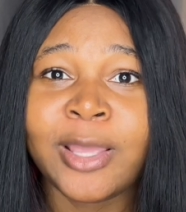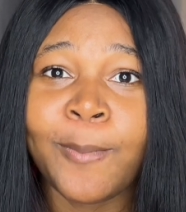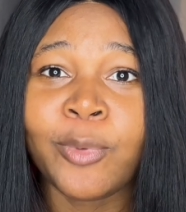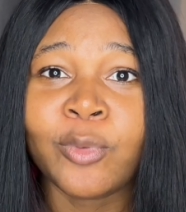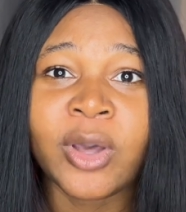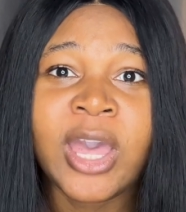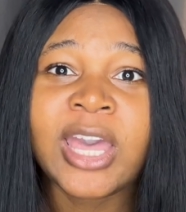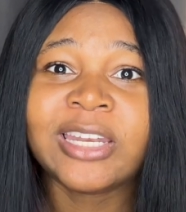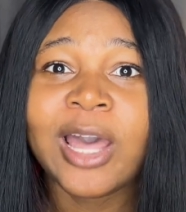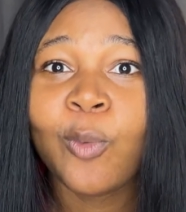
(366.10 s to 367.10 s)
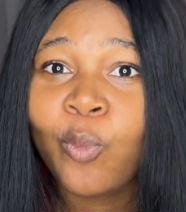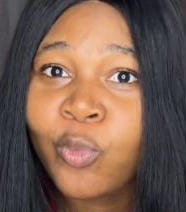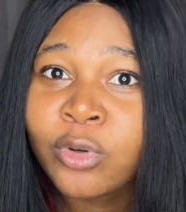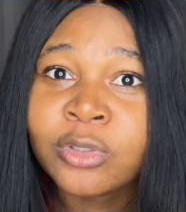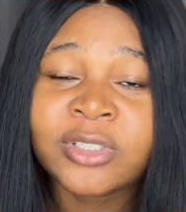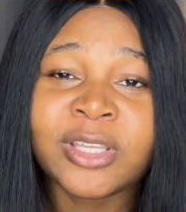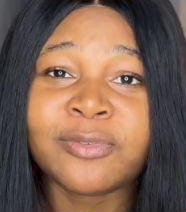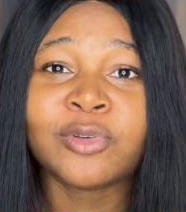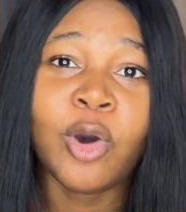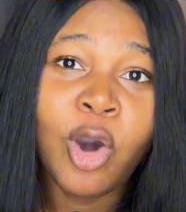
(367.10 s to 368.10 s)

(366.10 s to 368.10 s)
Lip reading: a book that will give you